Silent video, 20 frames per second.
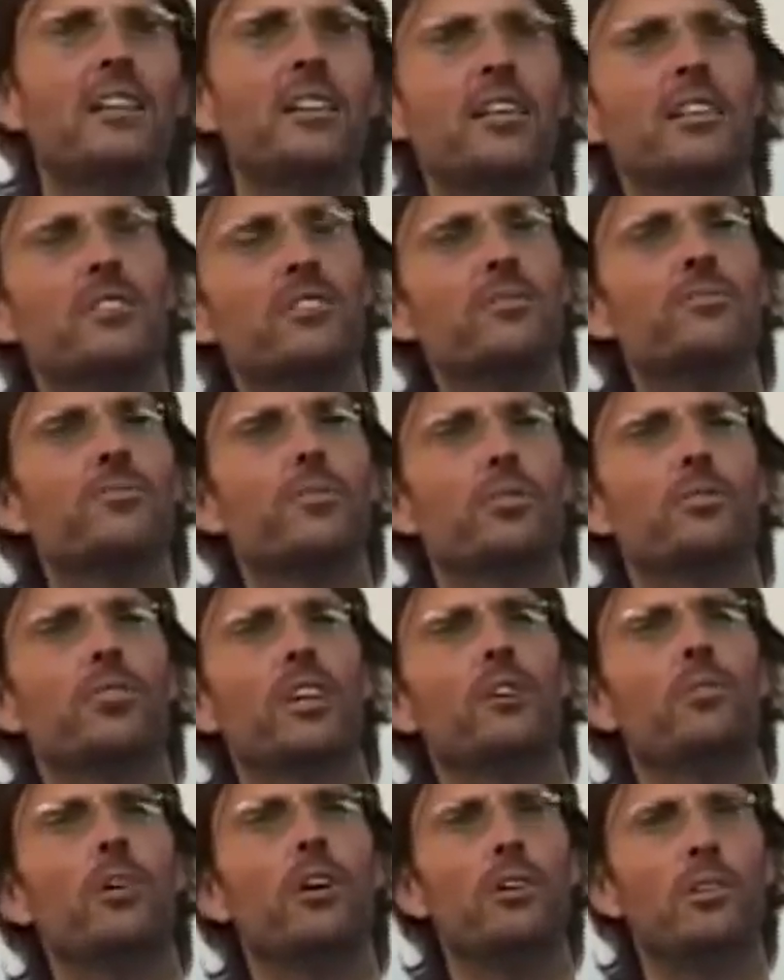need to feel
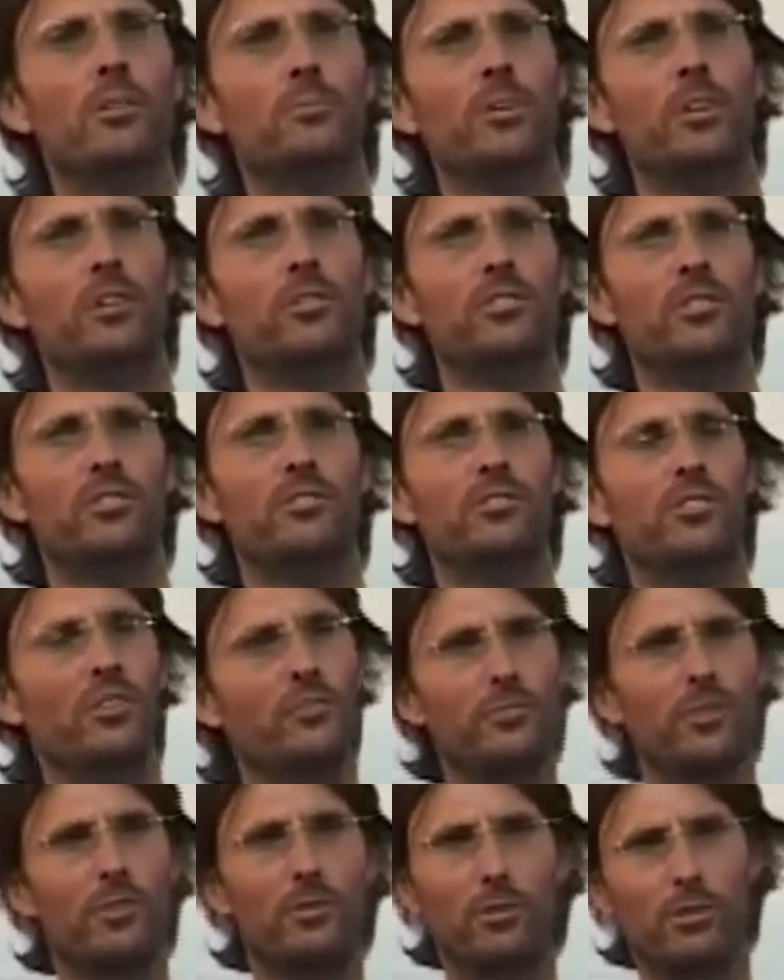their own emotions
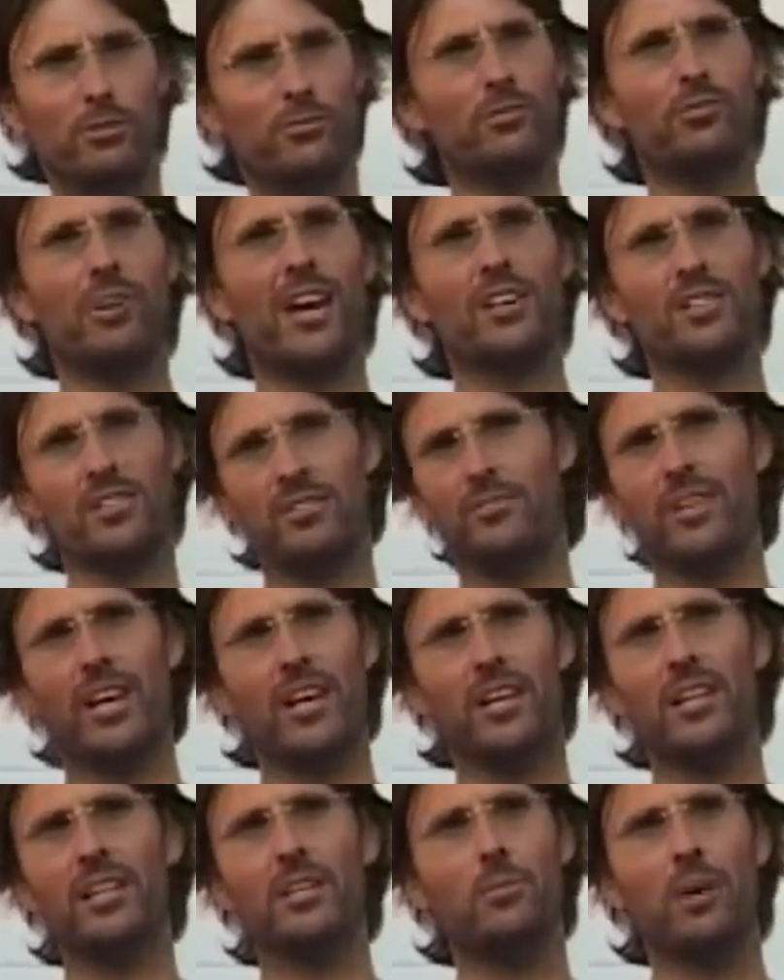of the law of attraction of that
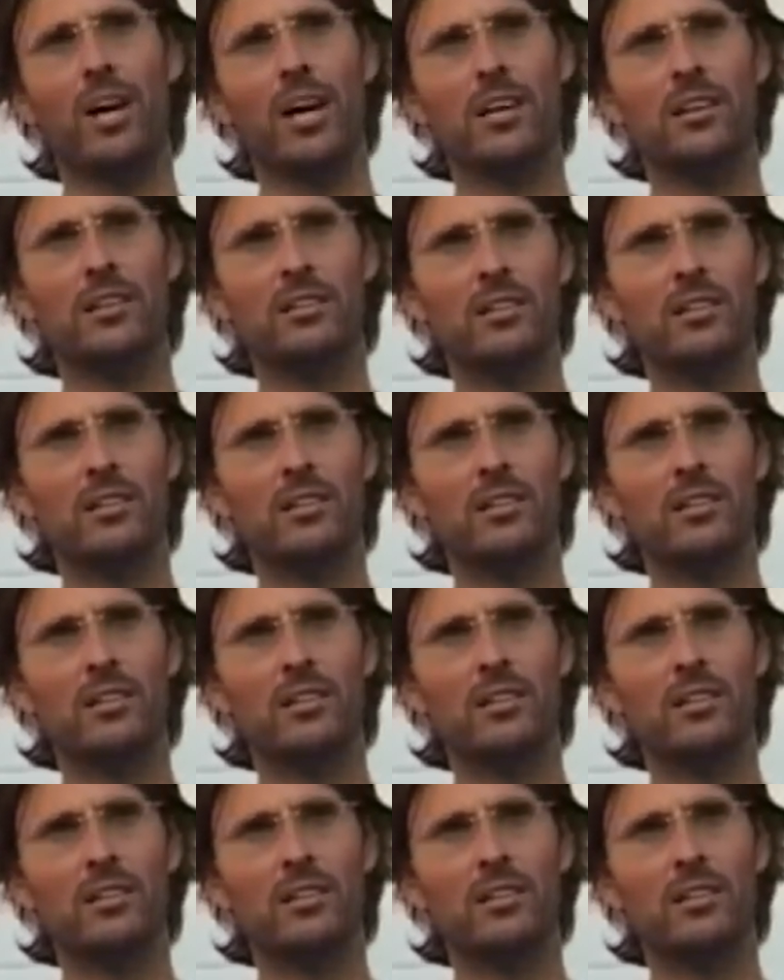anyway.